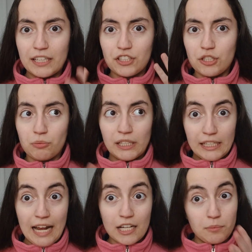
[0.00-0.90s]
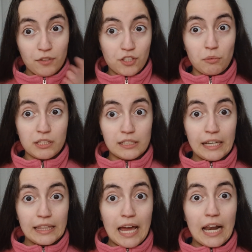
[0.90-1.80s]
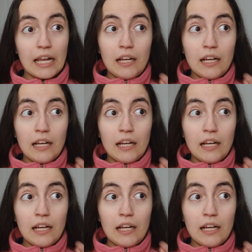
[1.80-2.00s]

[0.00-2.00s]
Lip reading: Like, she's really nice, but if she wasn't like that,